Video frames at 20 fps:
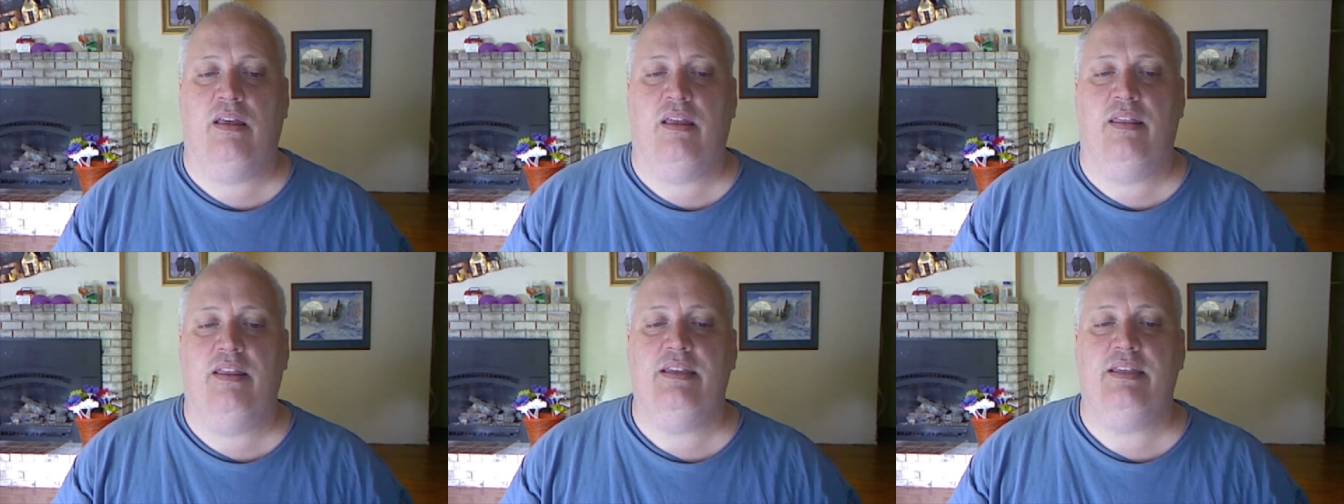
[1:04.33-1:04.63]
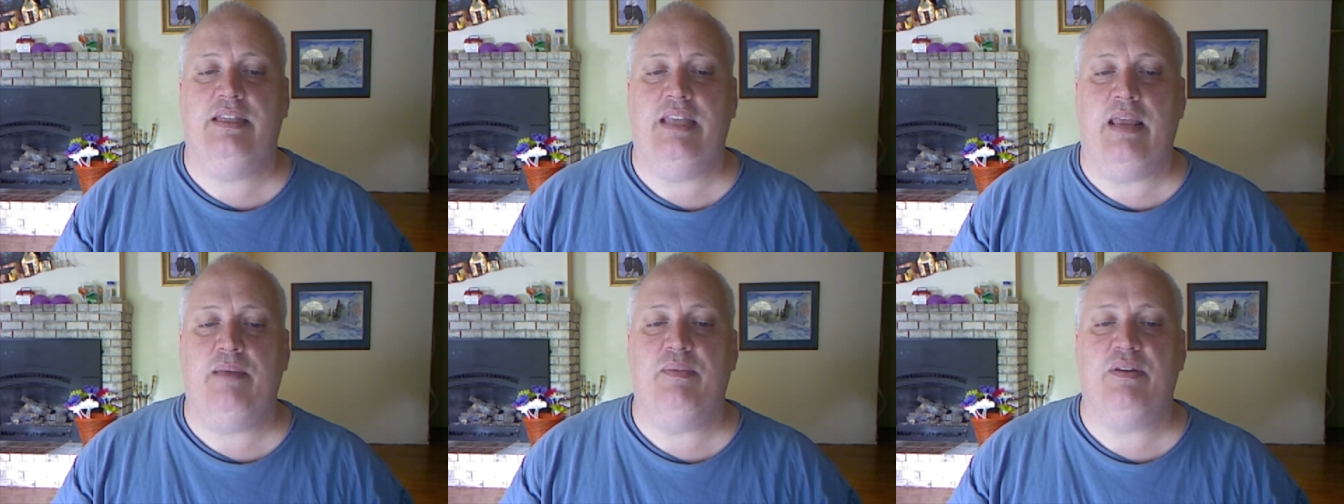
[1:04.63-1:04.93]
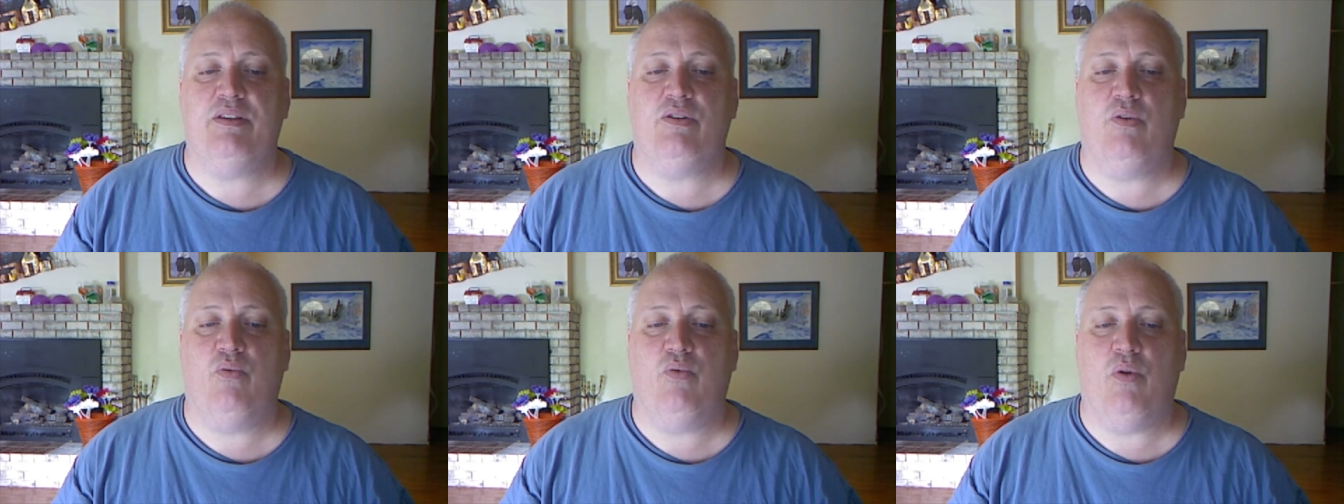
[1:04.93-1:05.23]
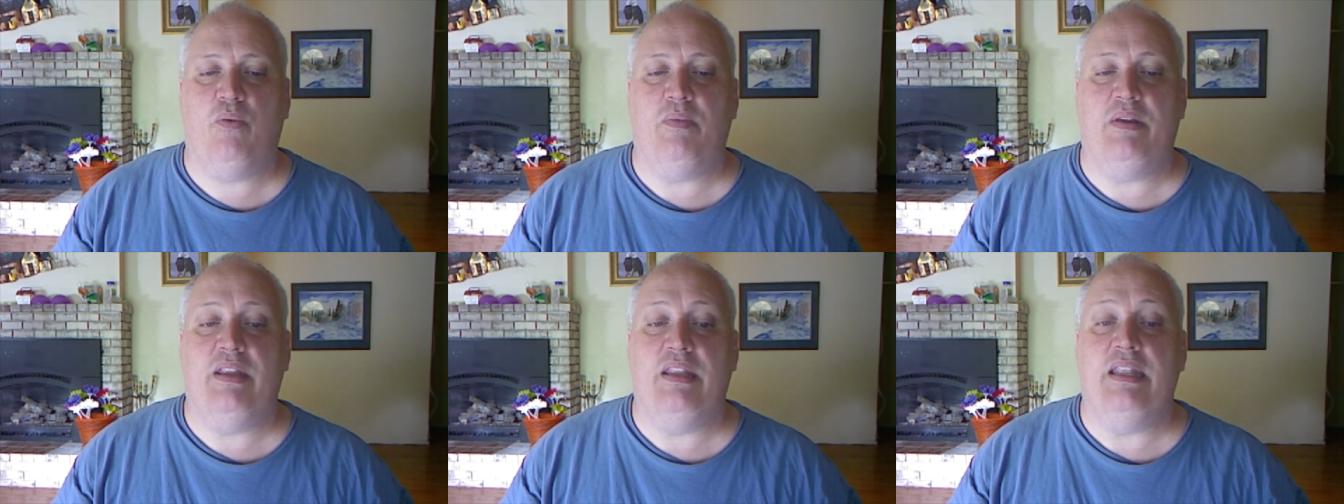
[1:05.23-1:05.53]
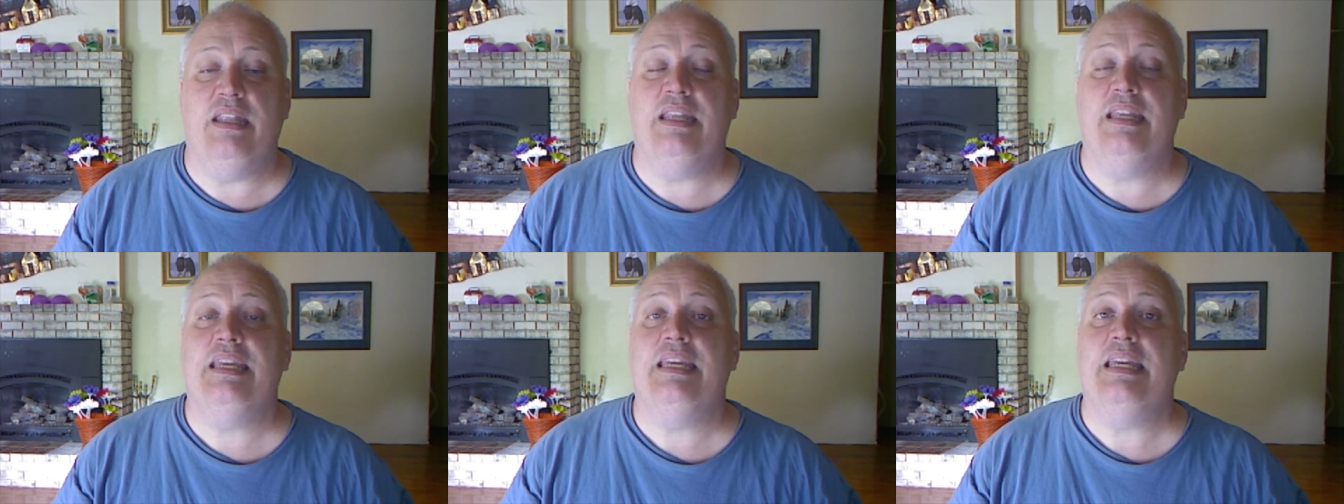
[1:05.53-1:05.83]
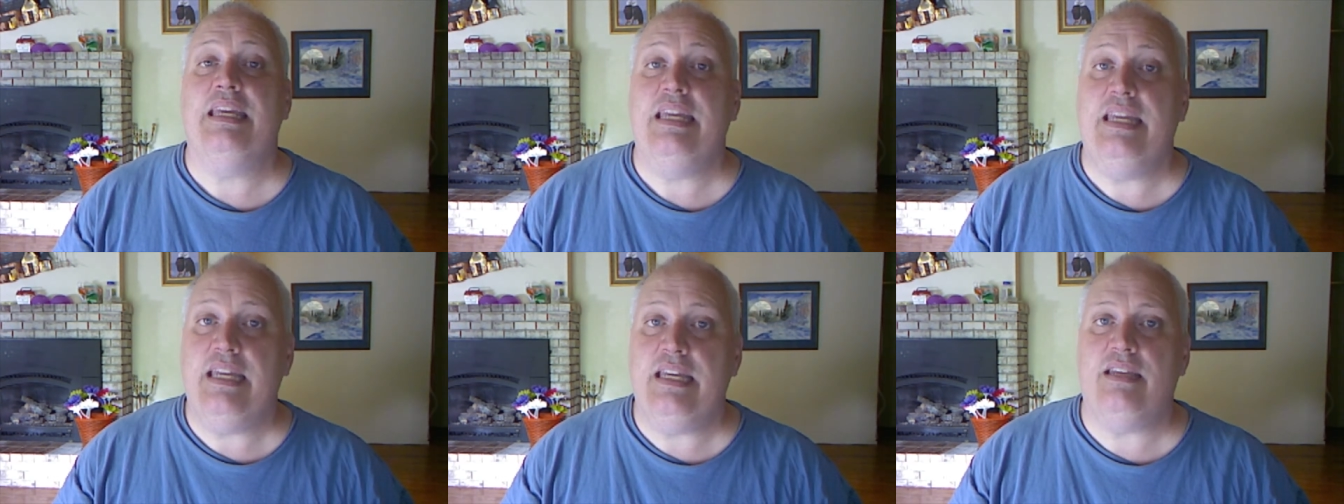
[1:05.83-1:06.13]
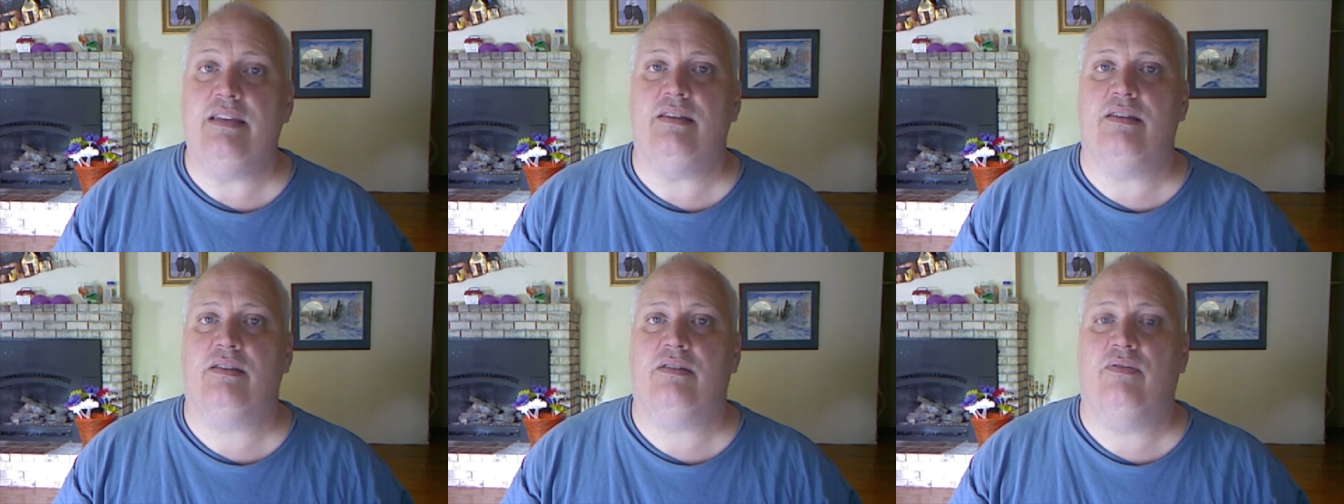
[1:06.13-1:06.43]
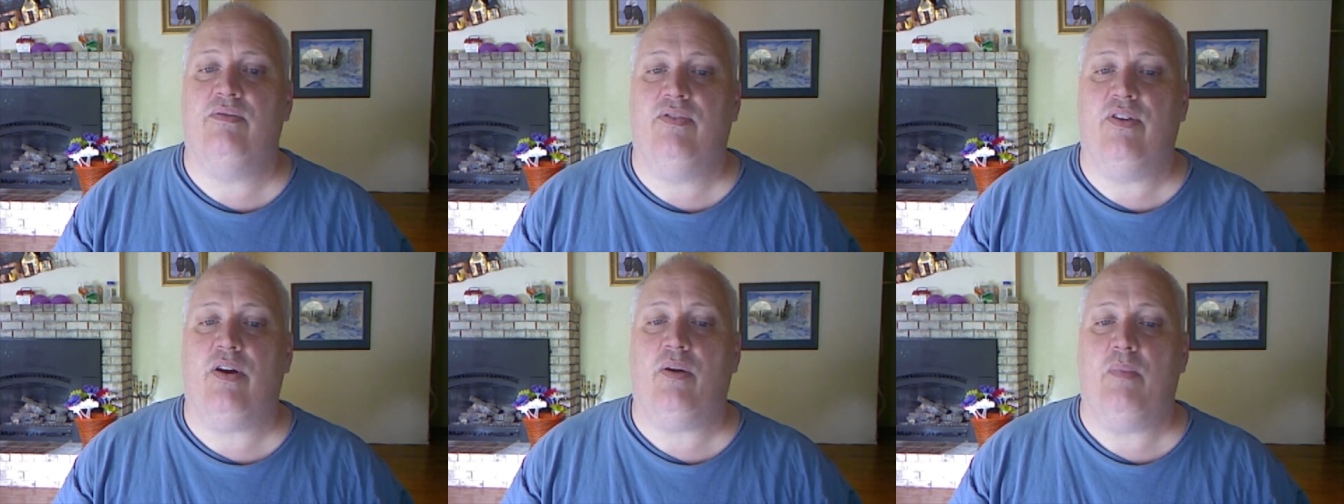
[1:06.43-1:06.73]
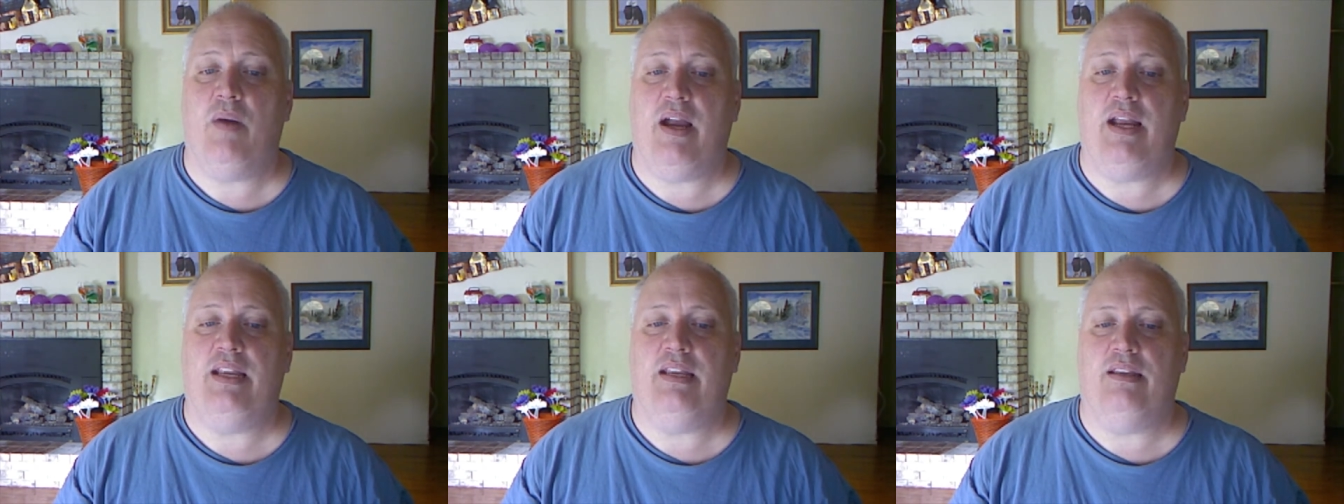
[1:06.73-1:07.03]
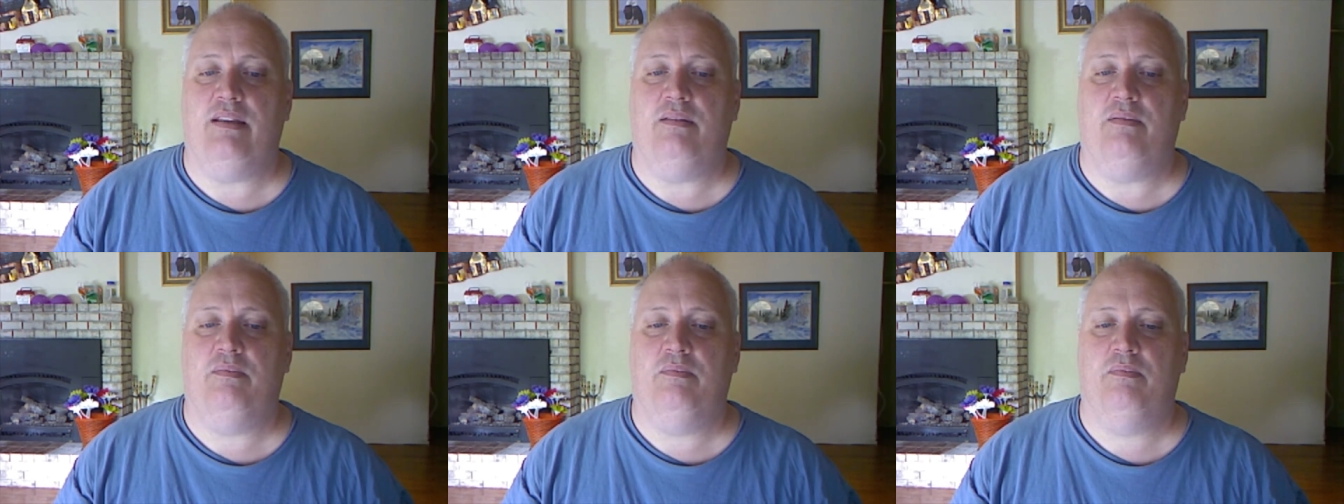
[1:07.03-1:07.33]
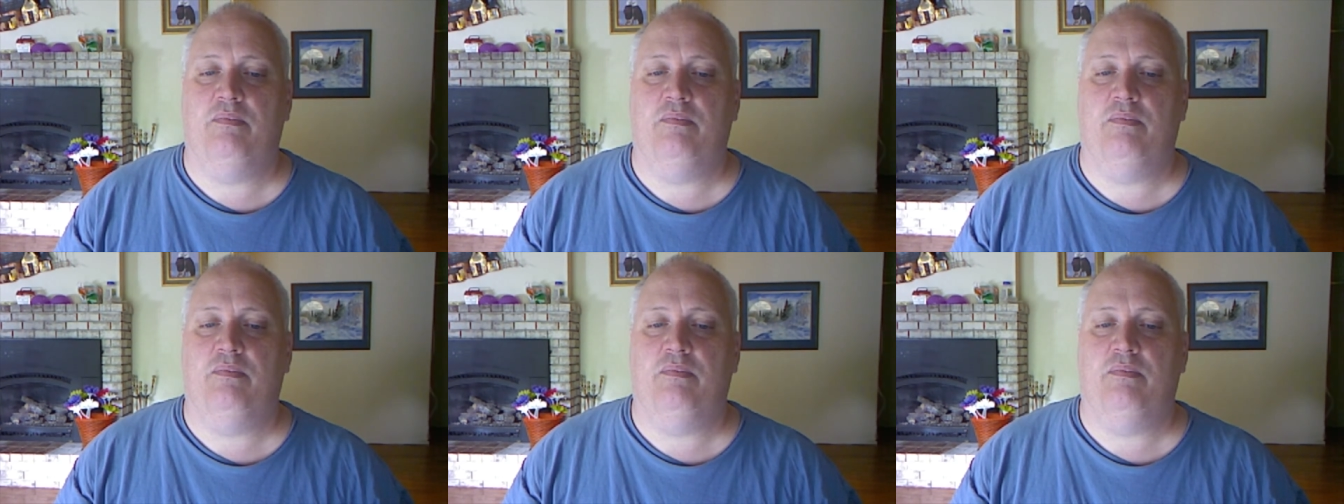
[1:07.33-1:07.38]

the same as a woman, is fair minded.